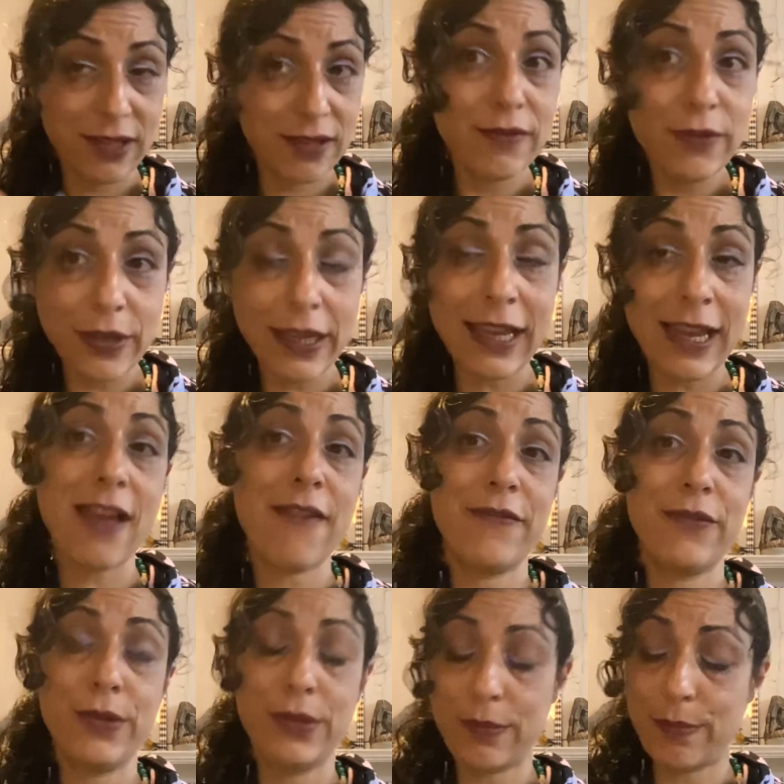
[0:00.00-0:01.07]
Looking at our
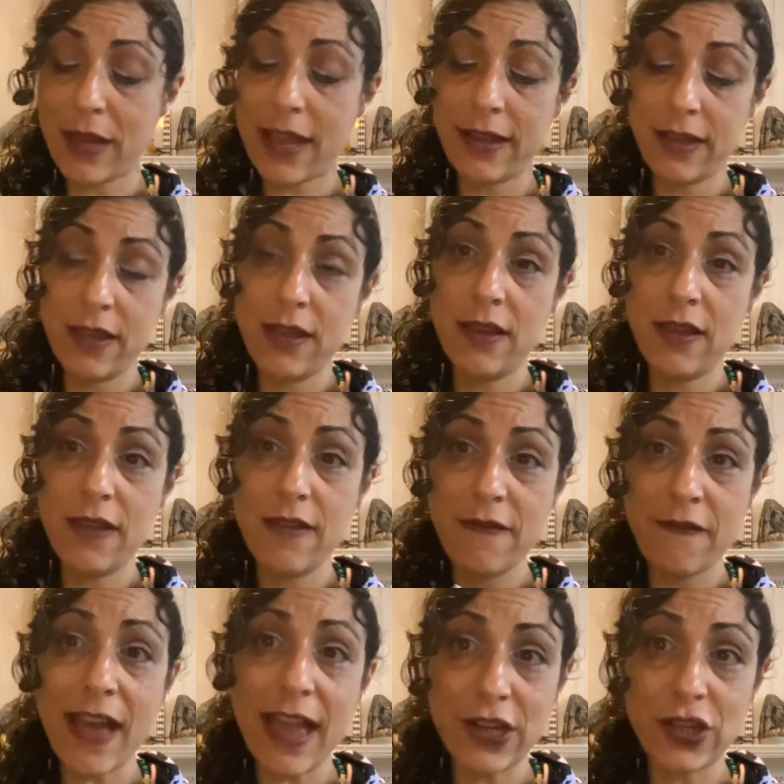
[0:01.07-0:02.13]
food supply,
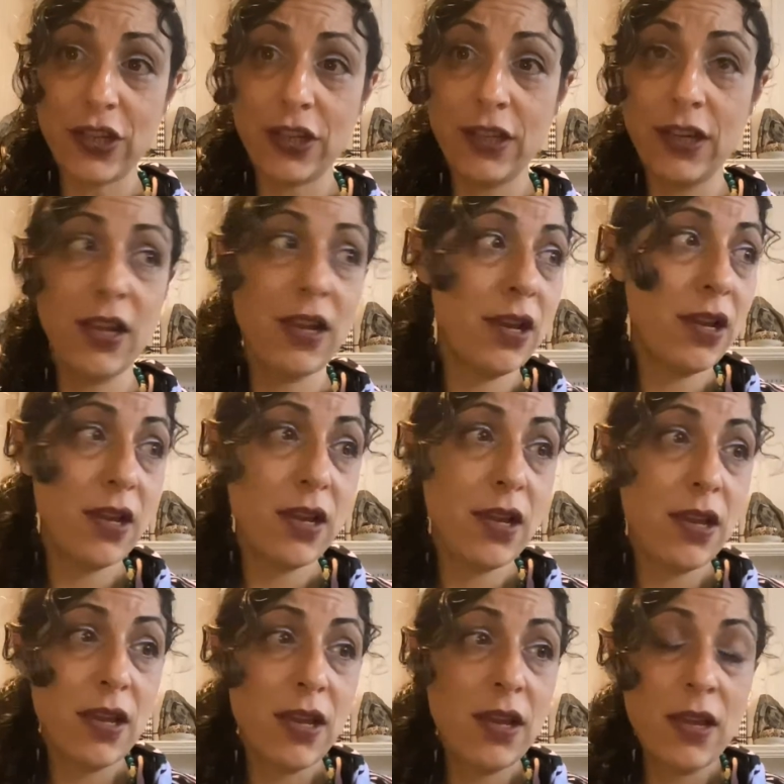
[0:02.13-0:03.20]
fashion.
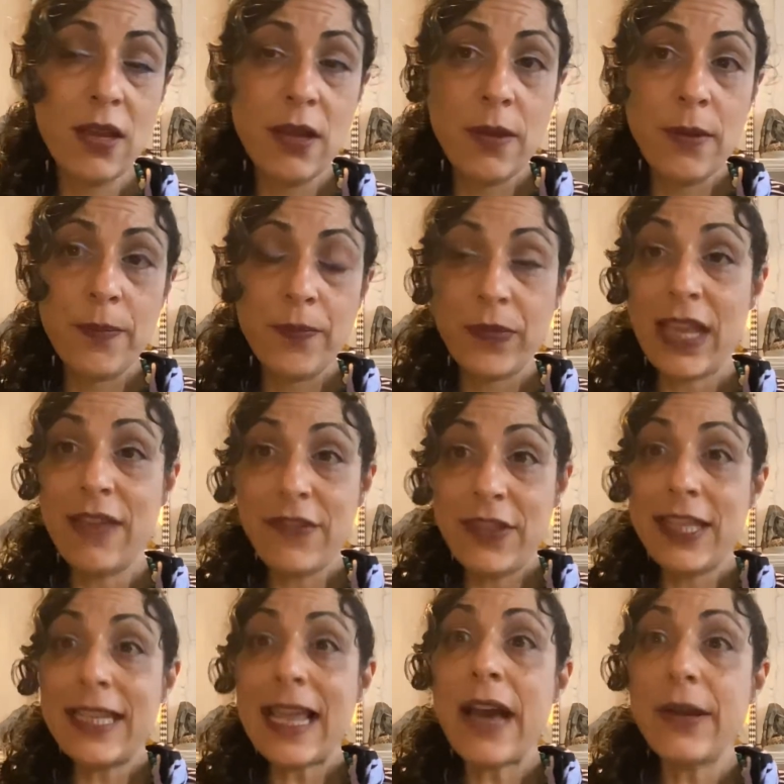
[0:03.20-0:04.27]
Even the
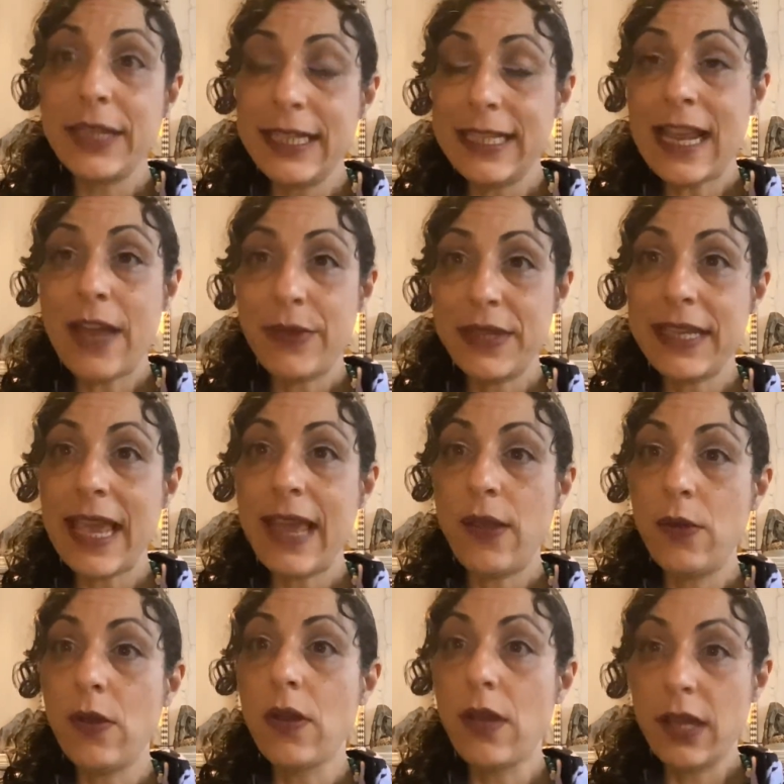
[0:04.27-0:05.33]
Saudis now are
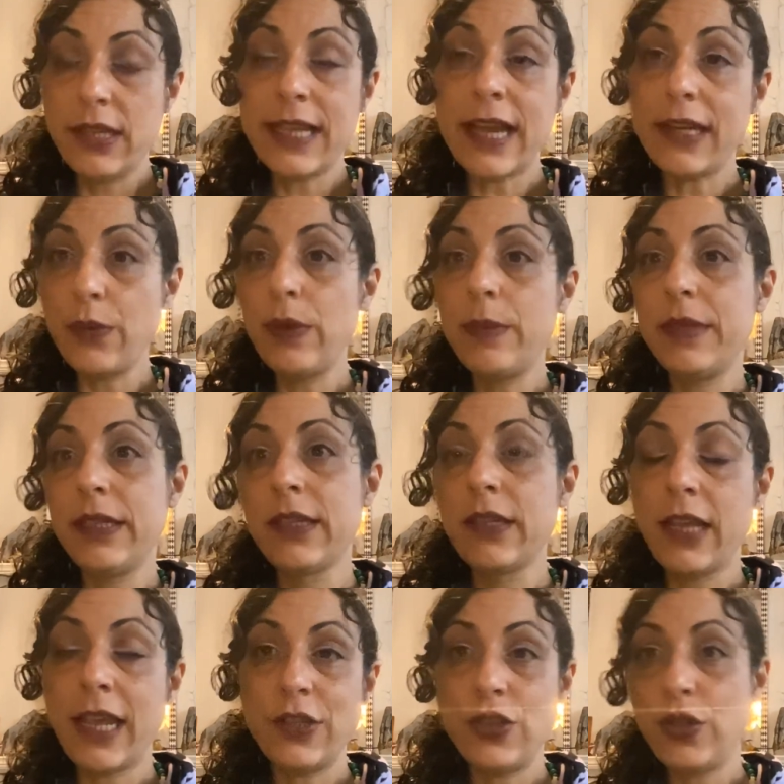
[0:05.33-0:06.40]
saying Saudi women
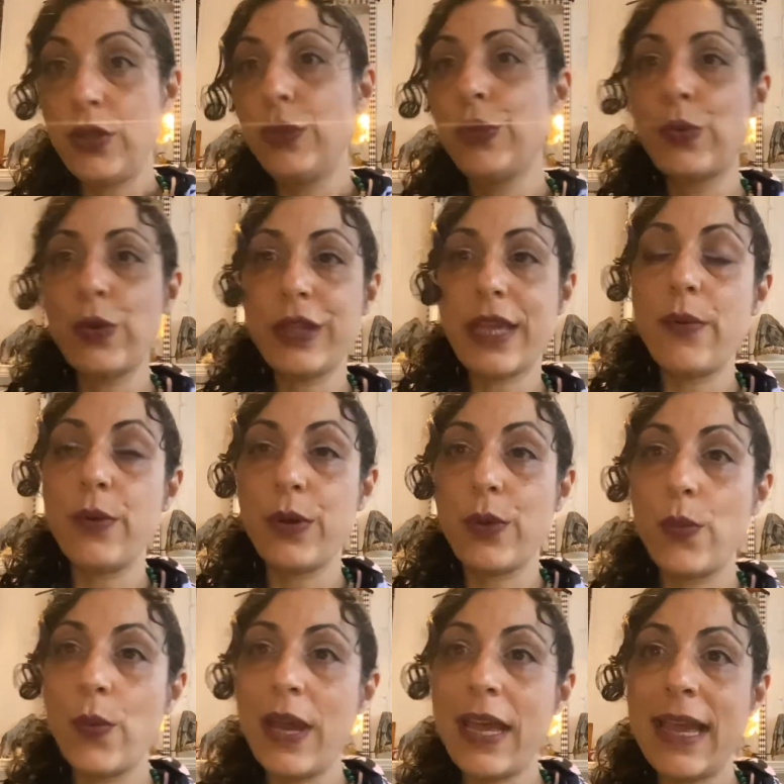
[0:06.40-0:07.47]
can choose what they want to
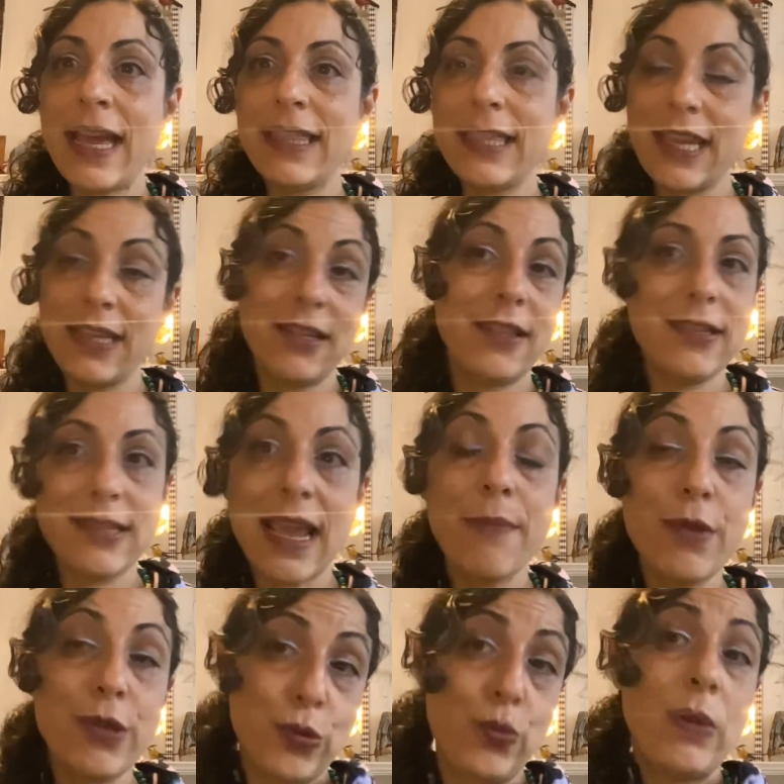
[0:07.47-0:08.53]
wear. At the end of the day,
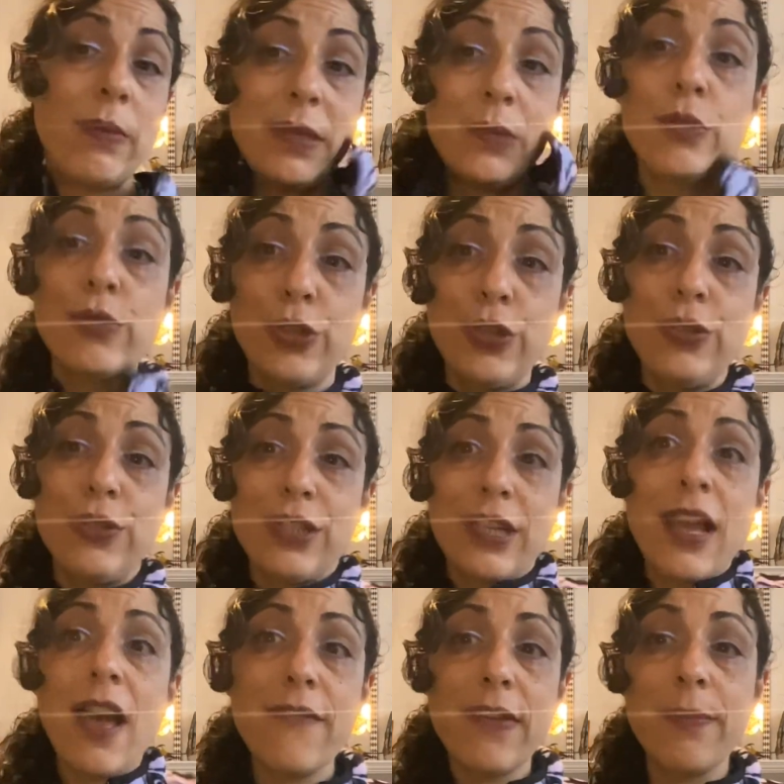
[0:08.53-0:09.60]
most women will choose to
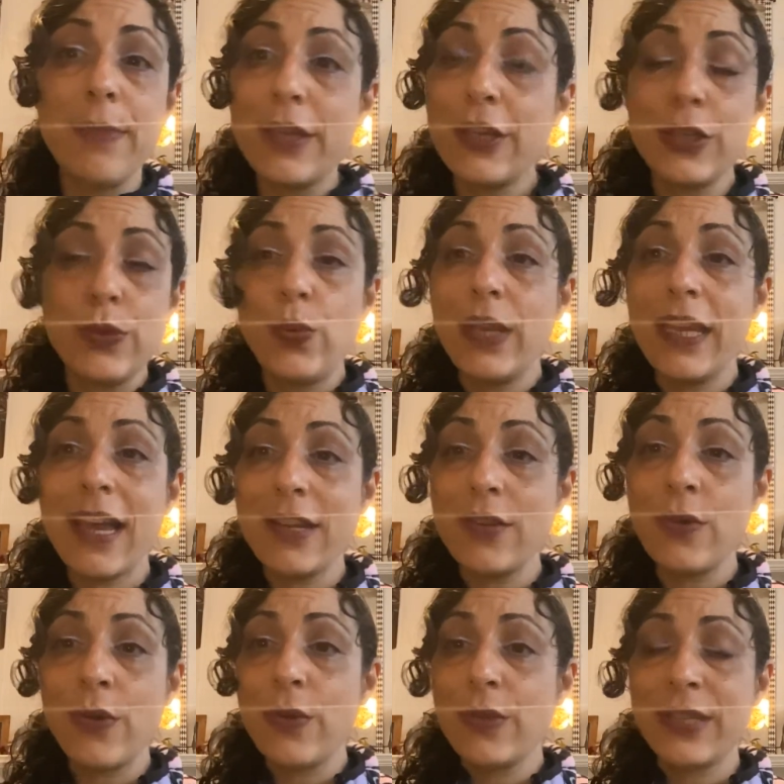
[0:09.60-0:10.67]
cover because we are
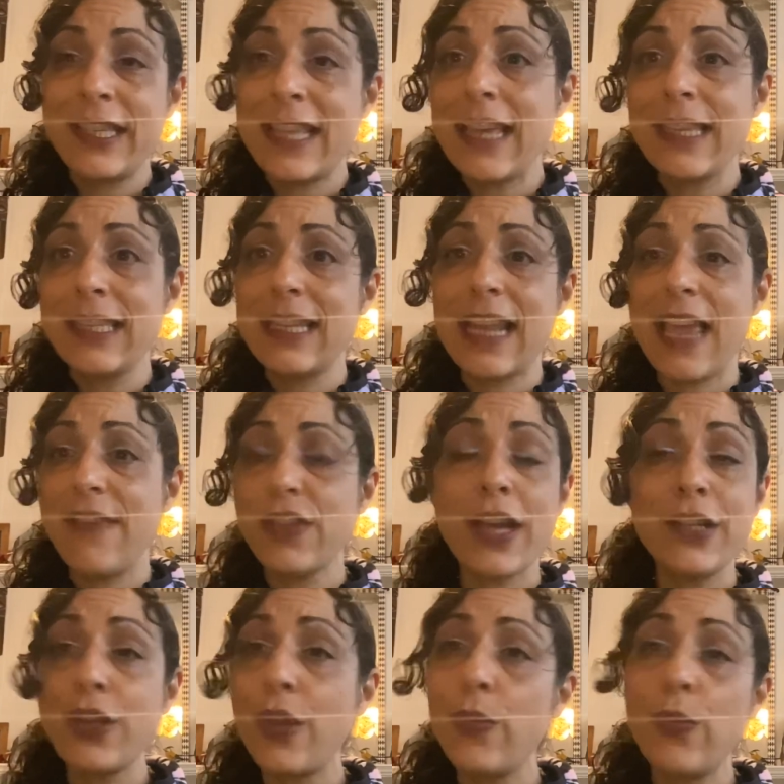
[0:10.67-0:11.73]
not sex slaves. I
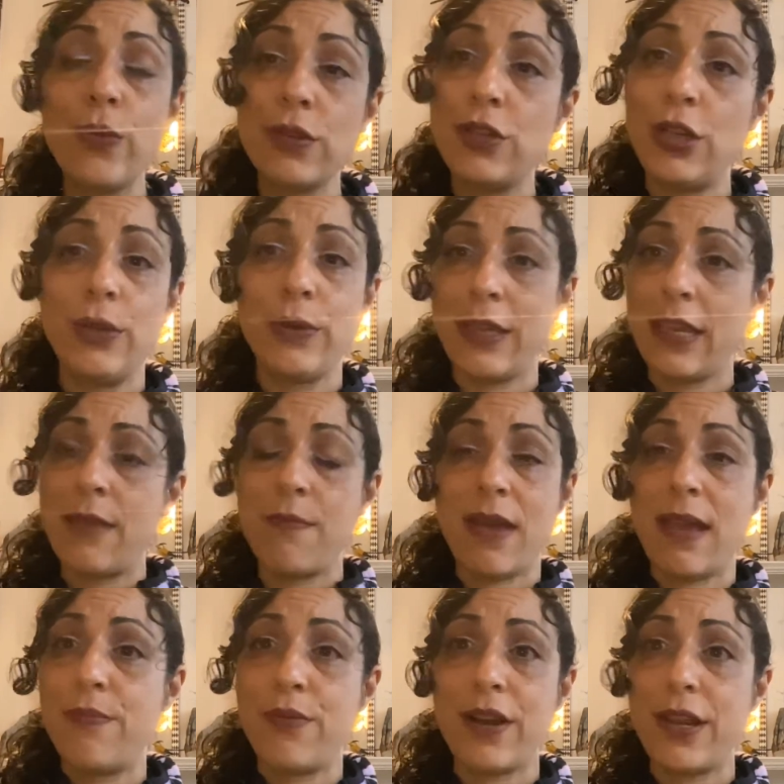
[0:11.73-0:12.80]
don't want you looking at my
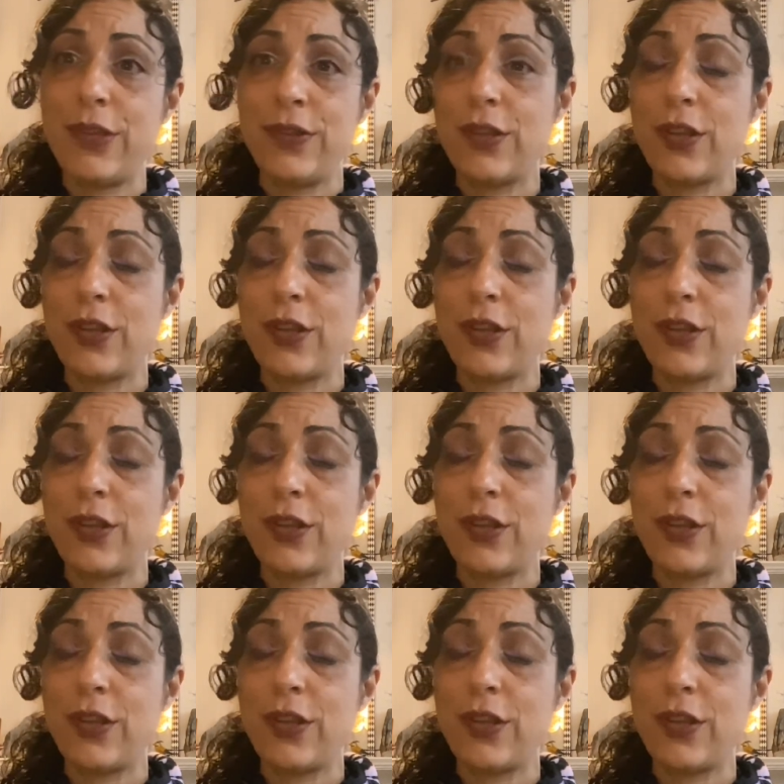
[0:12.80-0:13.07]
breasts.